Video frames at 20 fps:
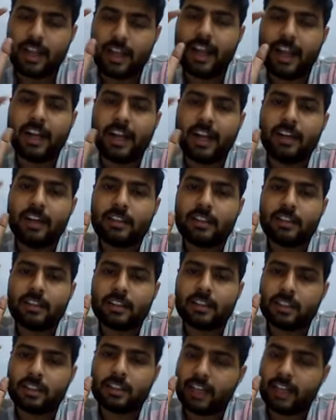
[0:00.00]
and
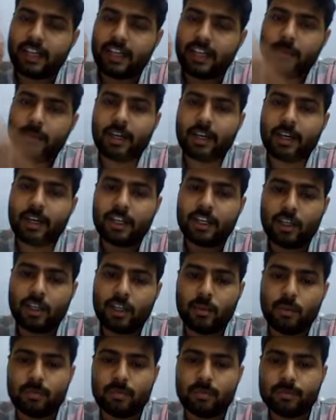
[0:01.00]
centimeter
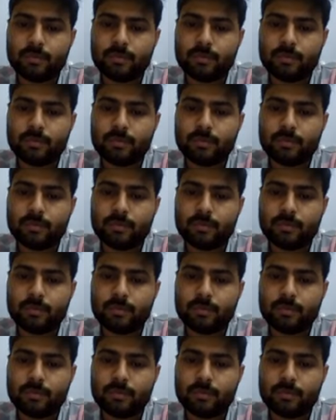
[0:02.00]
cube.